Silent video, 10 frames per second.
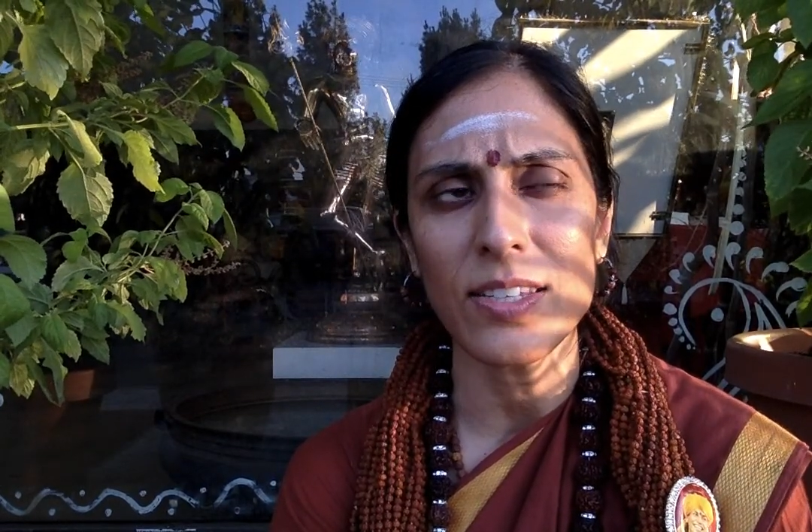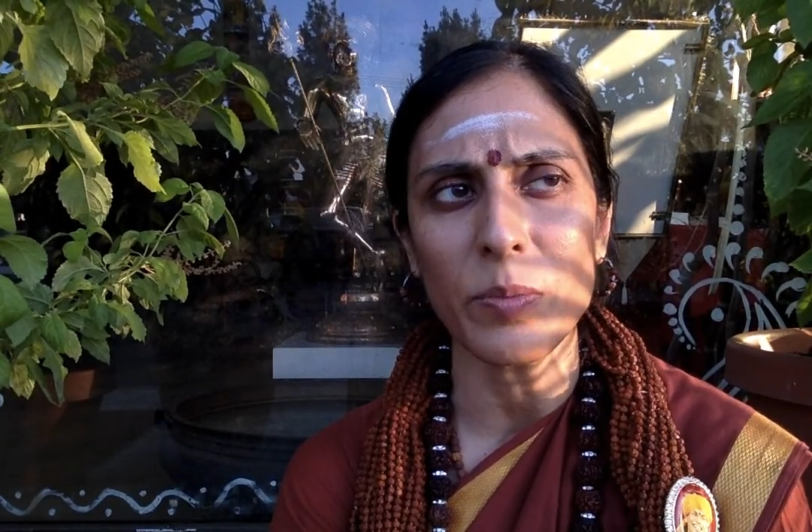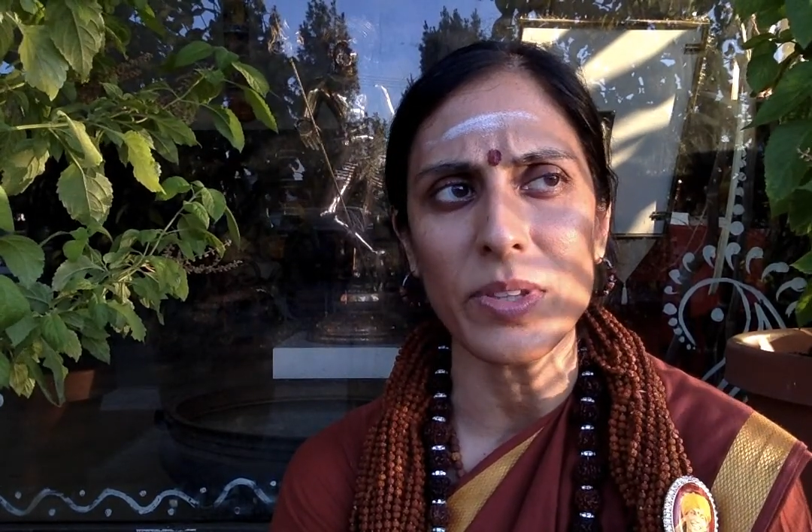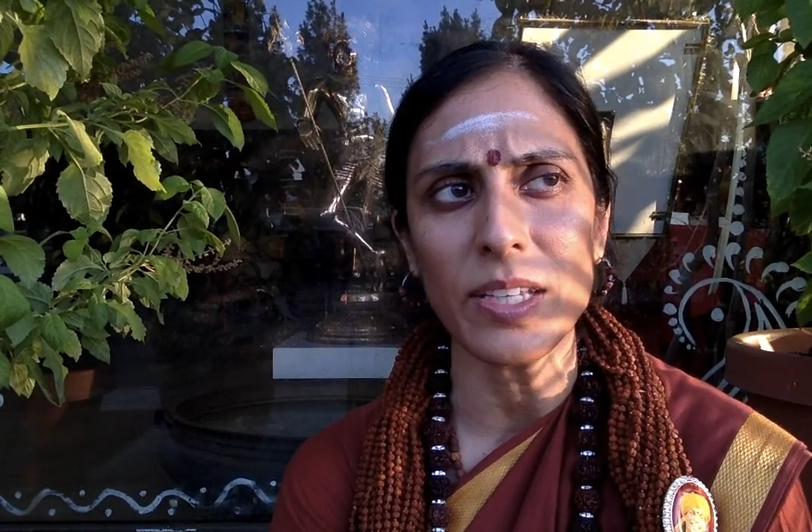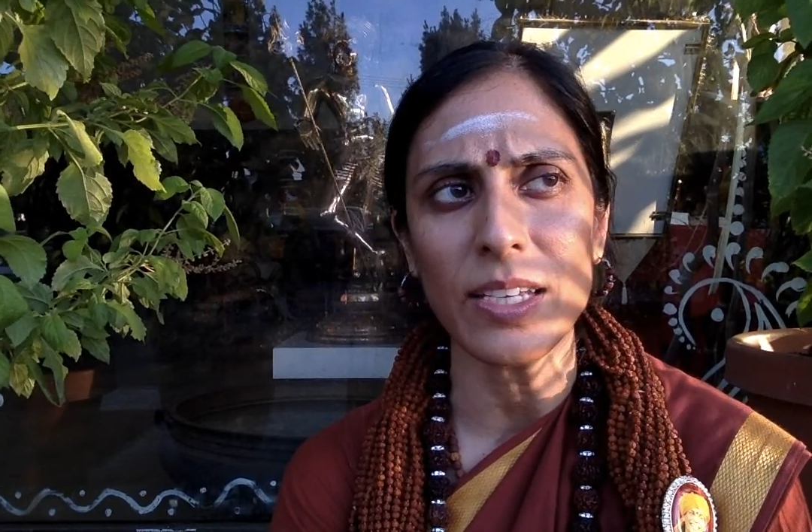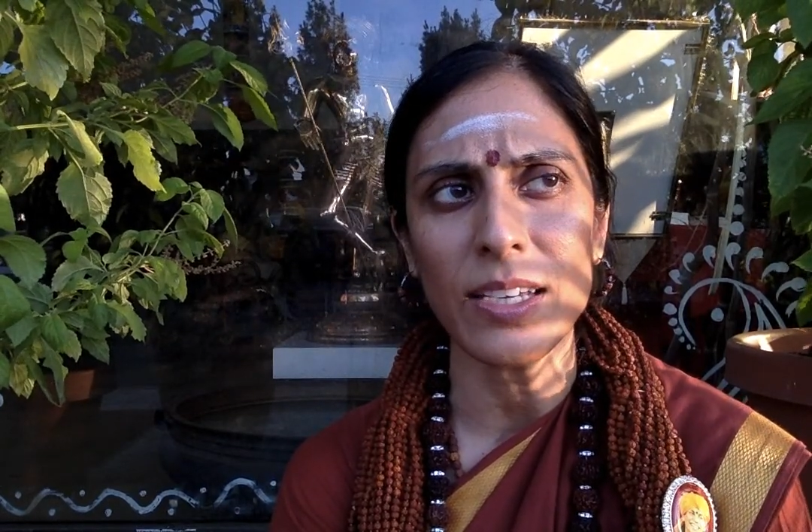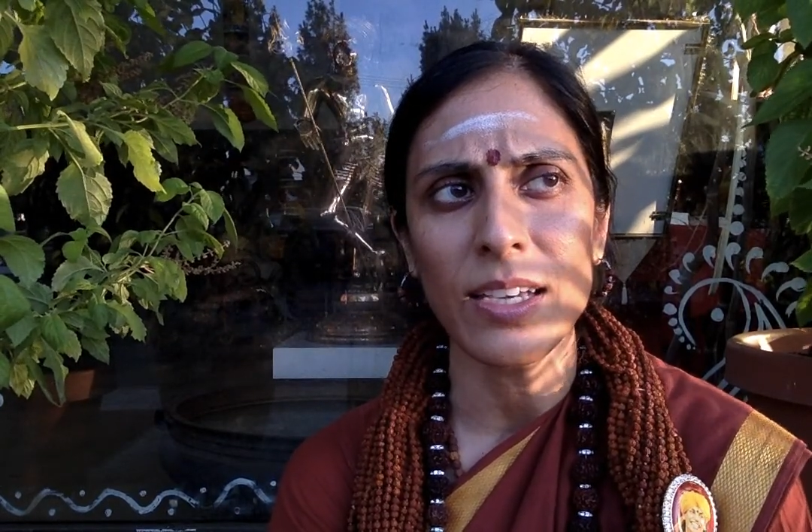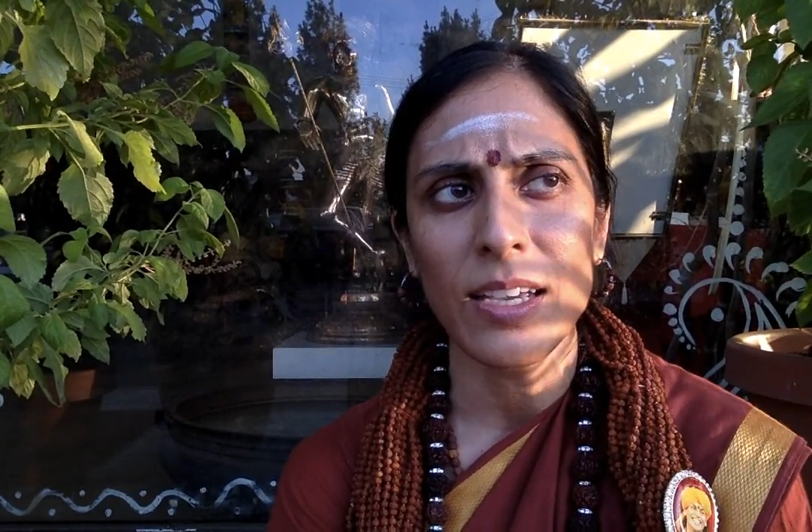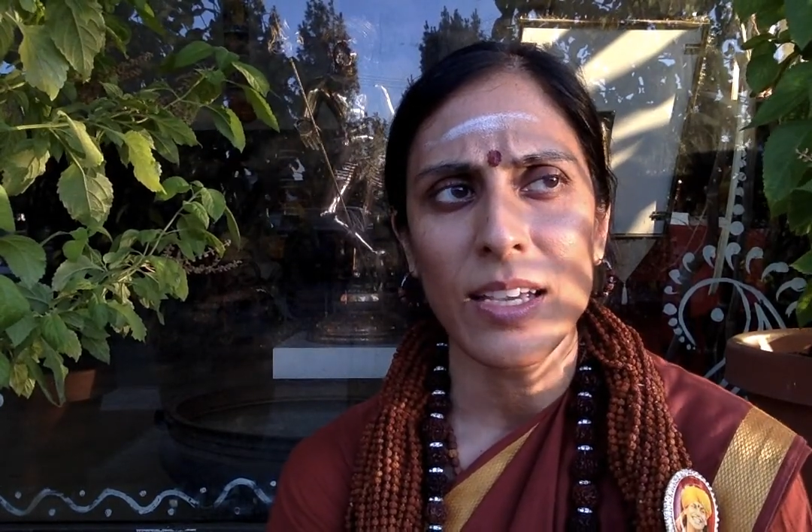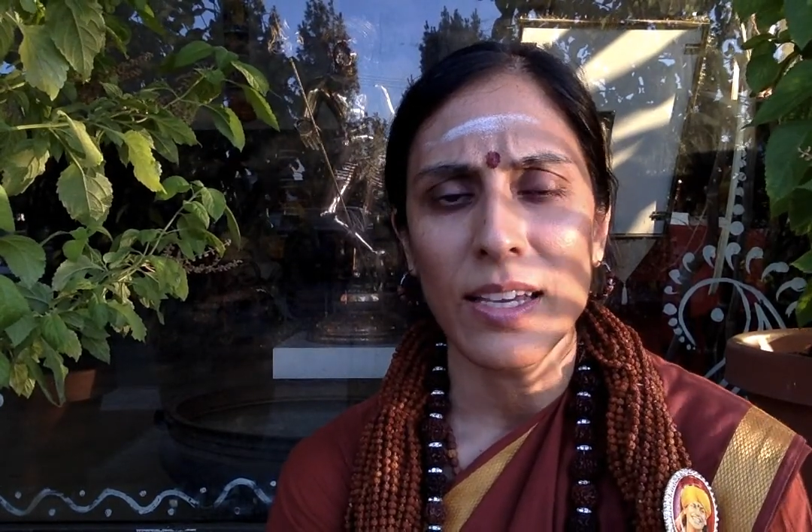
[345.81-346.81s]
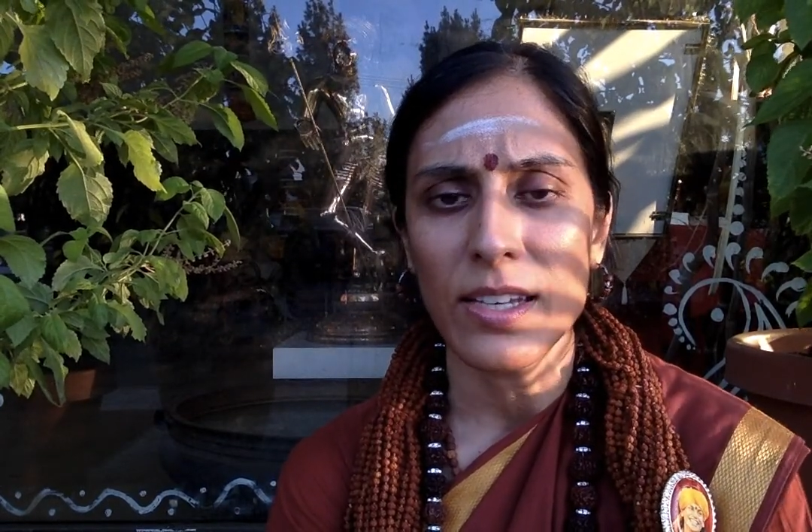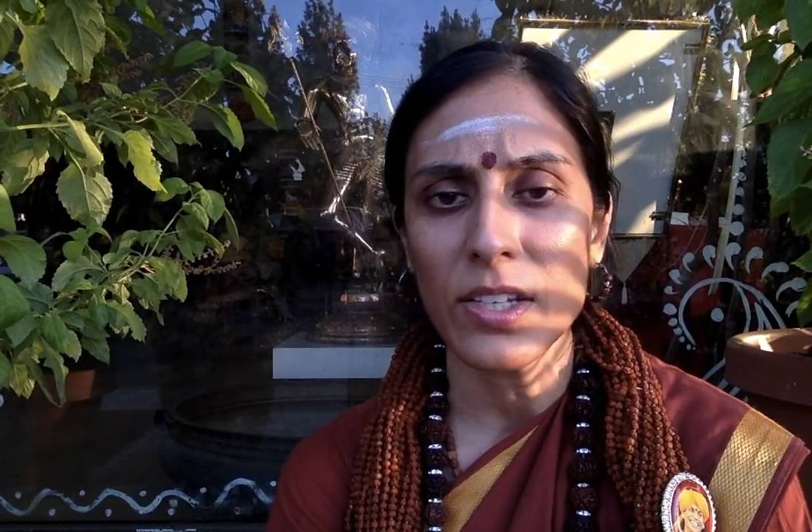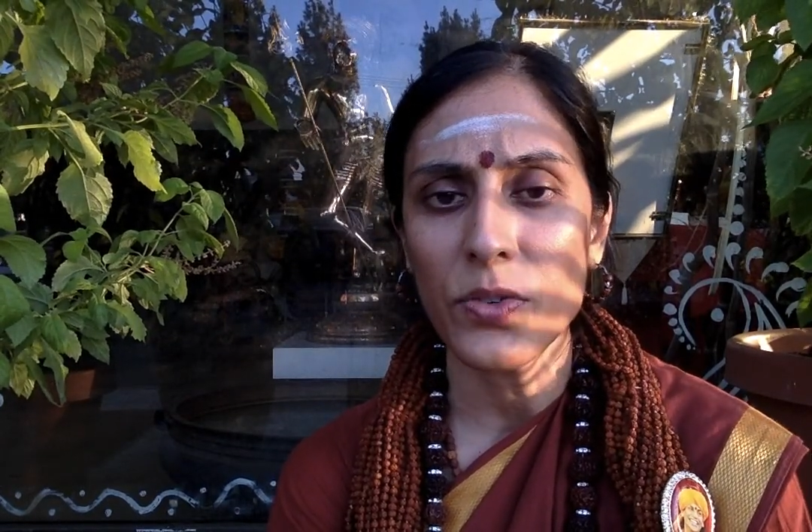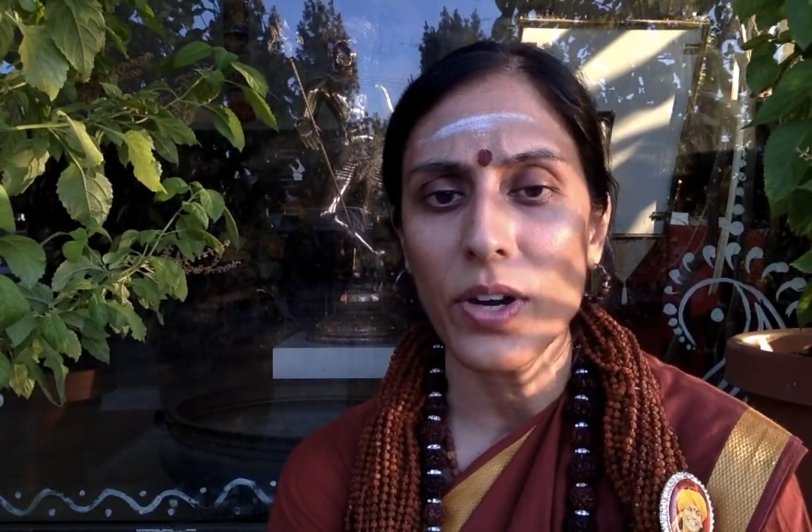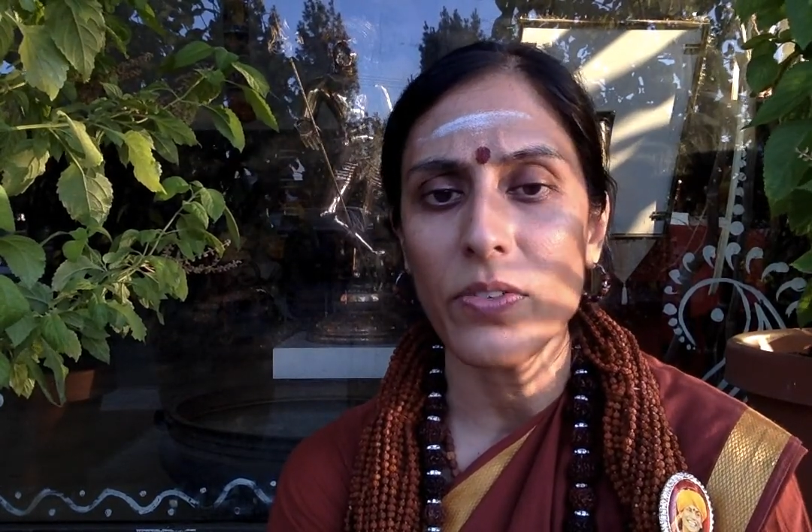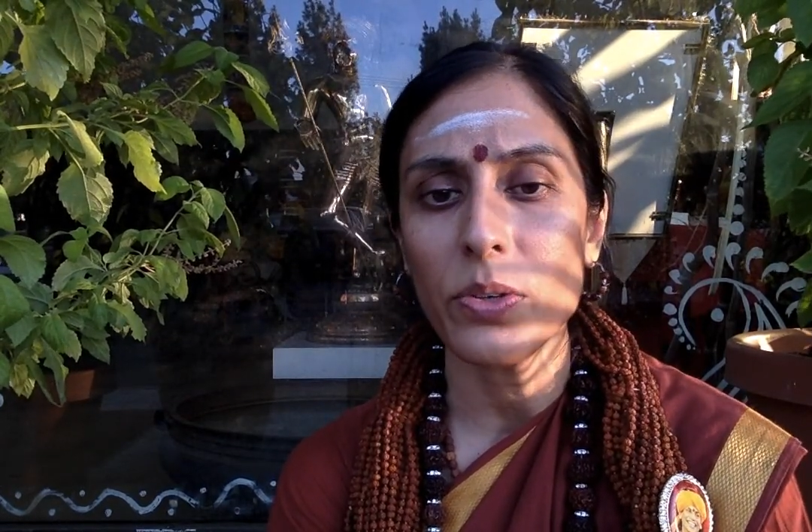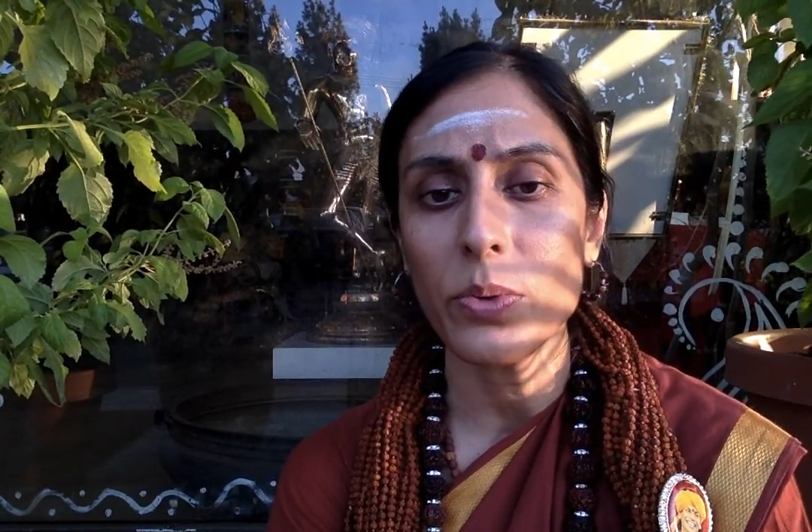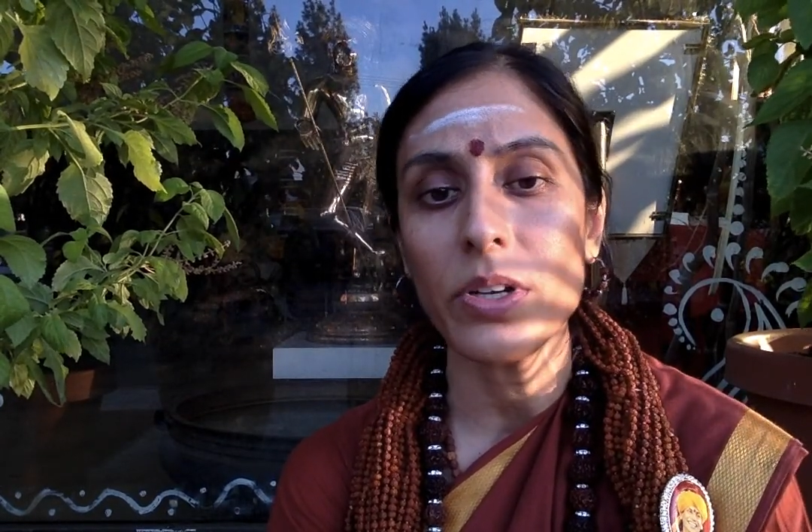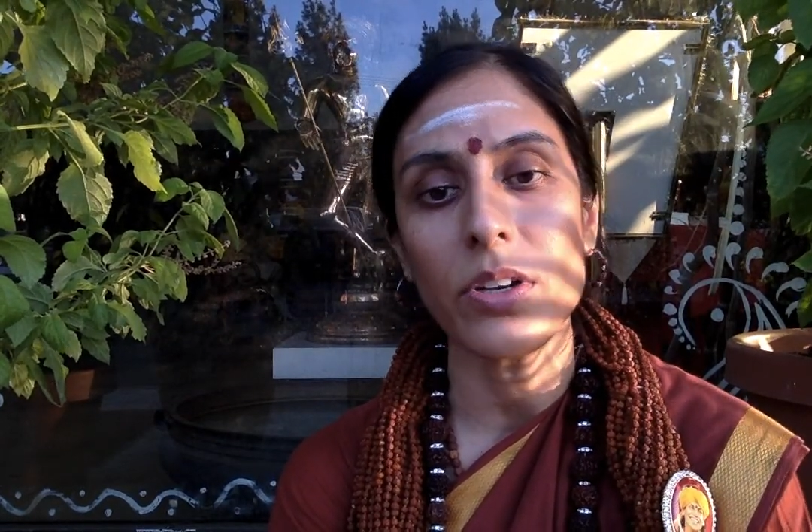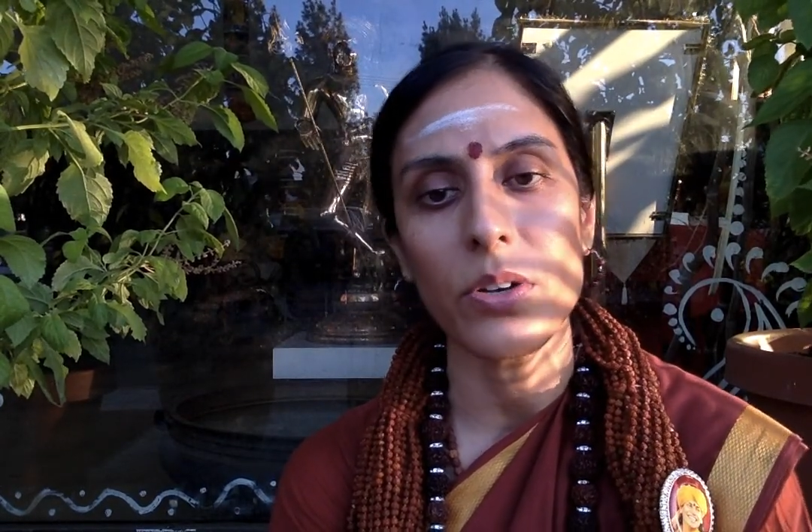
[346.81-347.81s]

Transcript: something, is it for everyone?